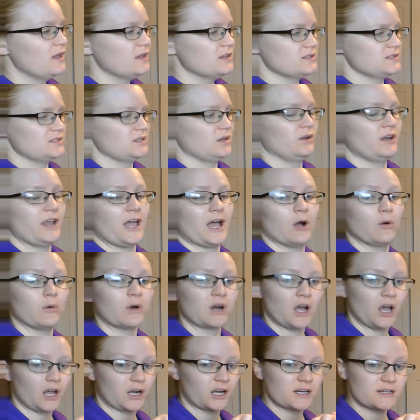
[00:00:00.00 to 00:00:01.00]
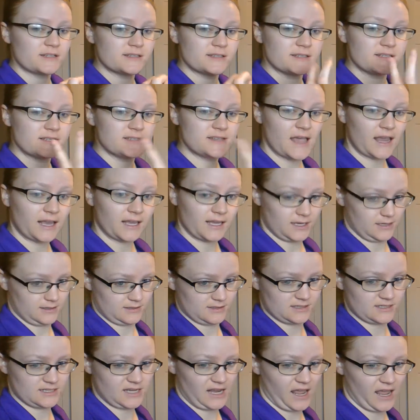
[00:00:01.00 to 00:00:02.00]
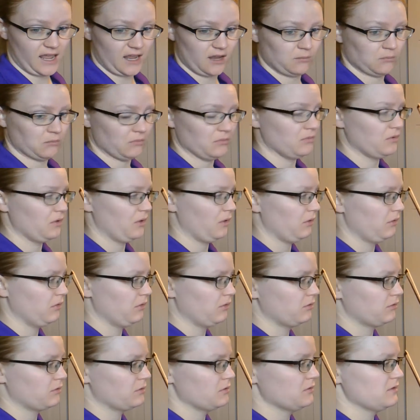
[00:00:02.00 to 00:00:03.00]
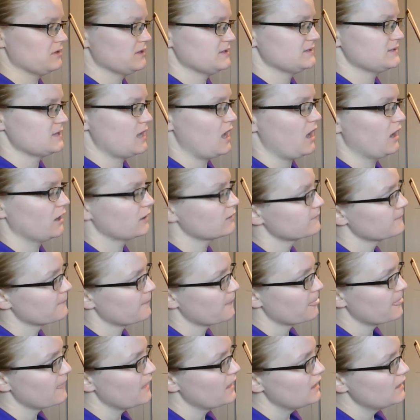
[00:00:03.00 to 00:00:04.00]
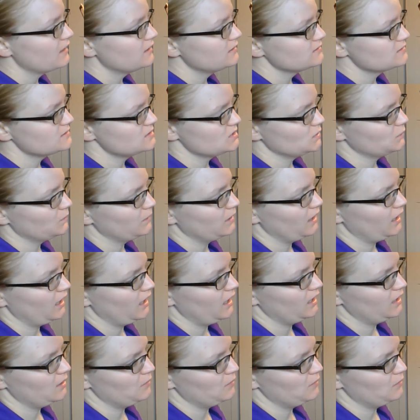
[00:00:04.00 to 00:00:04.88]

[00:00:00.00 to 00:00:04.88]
So now we're on our second time through the song. So we're going